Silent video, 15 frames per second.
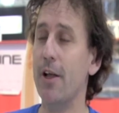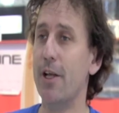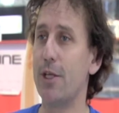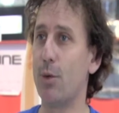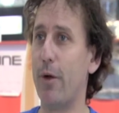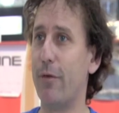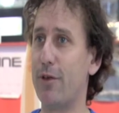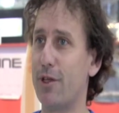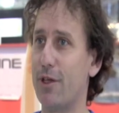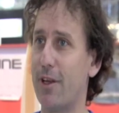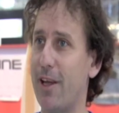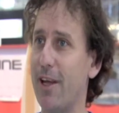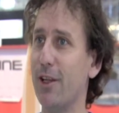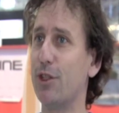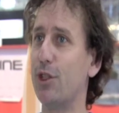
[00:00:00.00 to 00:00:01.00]
So we've
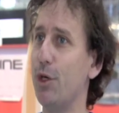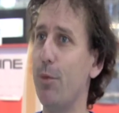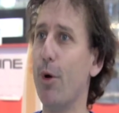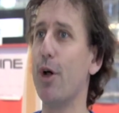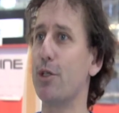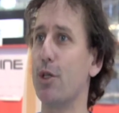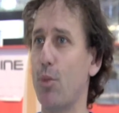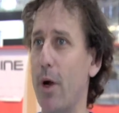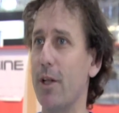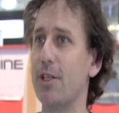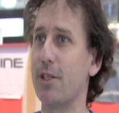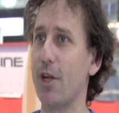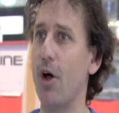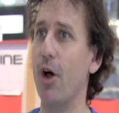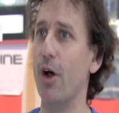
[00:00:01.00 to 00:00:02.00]
killed two birds with one
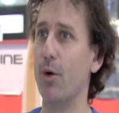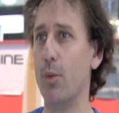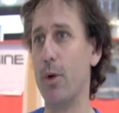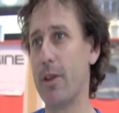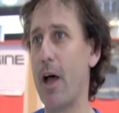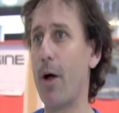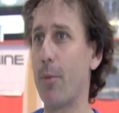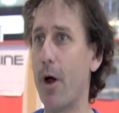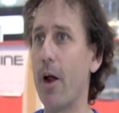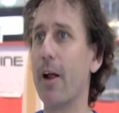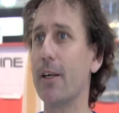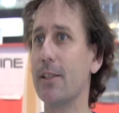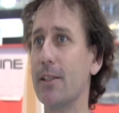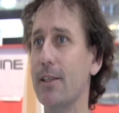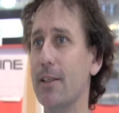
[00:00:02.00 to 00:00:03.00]
stone with our
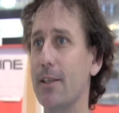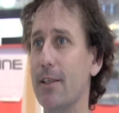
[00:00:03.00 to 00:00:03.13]
product.